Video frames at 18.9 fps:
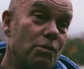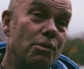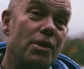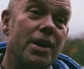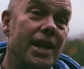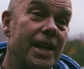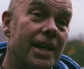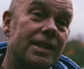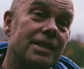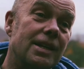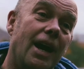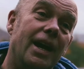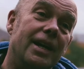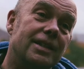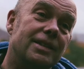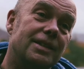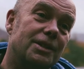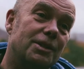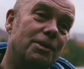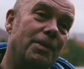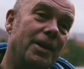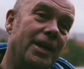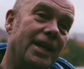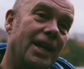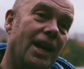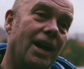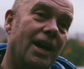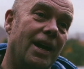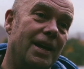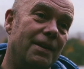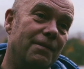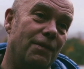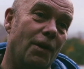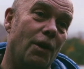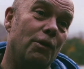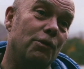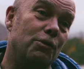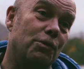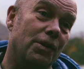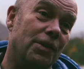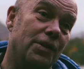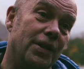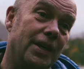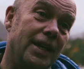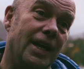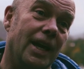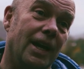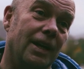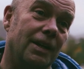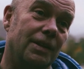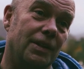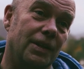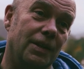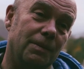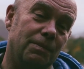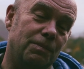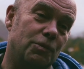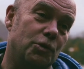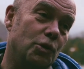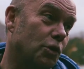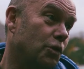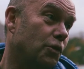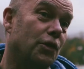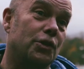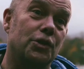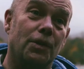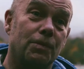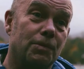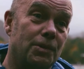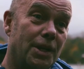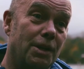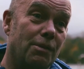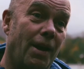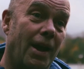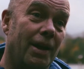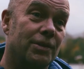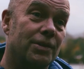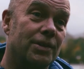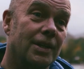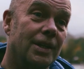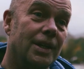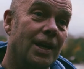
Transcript: really excited to be involved with the George Fisher Tea Round.